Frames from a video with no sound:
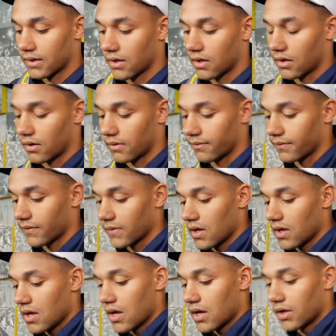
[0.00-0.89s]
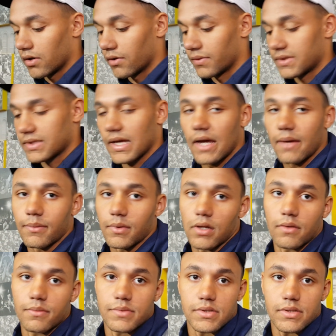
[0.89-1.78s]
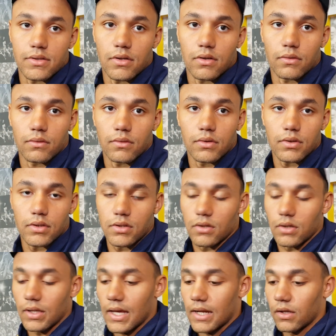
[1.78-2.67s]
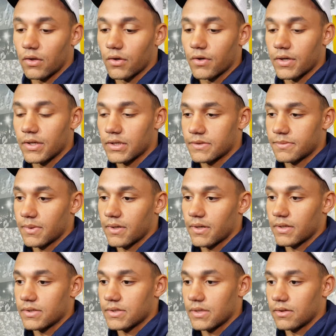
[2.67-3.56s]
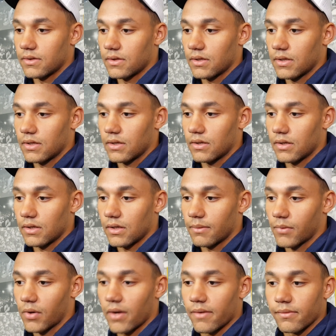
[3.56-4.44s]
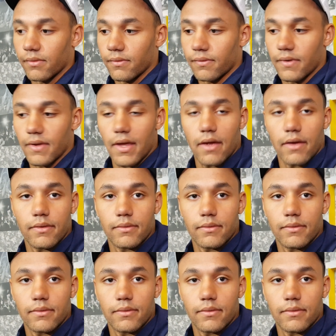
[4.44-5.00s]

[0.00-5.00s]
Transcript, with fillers: Um, you know, with time comes, you know, you know, a lot of learning experience, and, and I'm grateful for that.